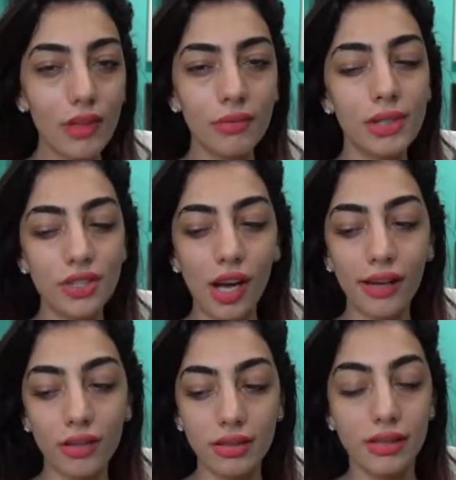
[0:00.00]
which I
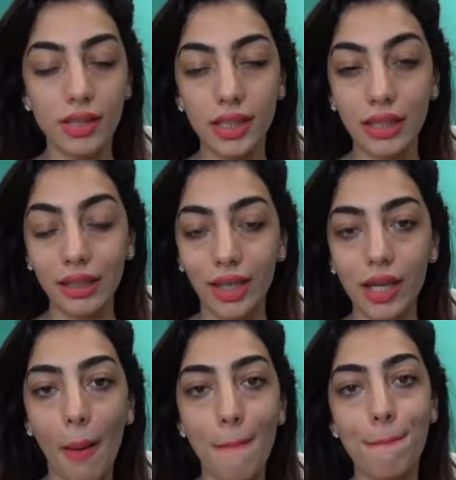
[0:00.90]
also didn't
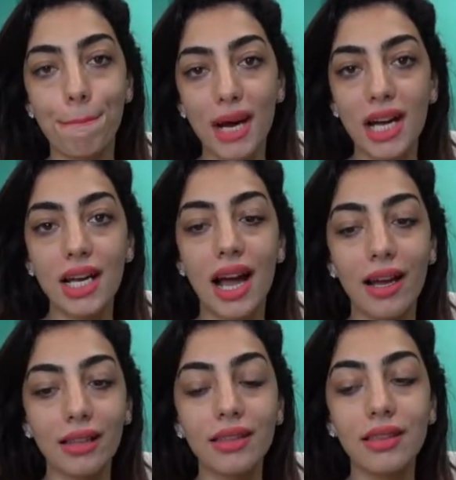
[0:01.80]
like, but
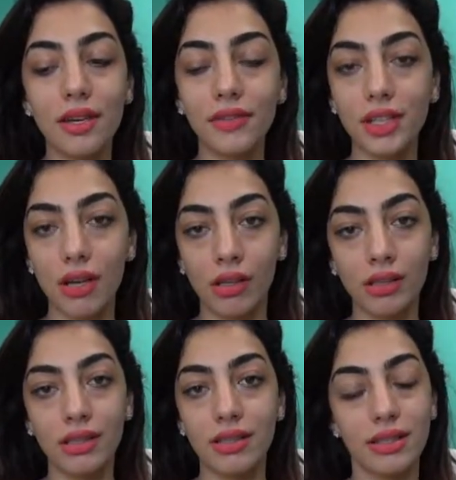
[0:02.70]
I love the
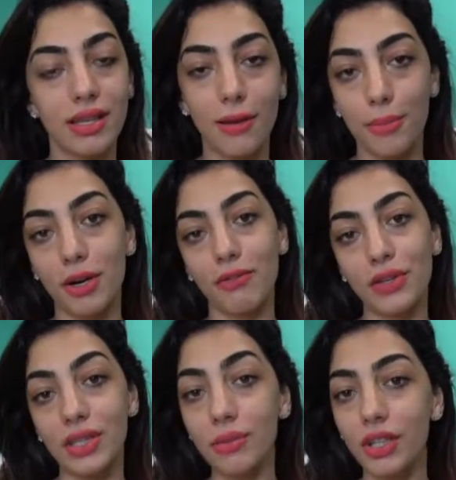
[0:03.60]
color. This is like a
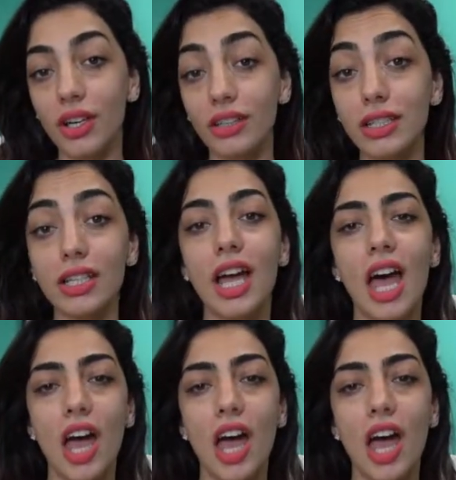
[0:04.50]
perfect summer color.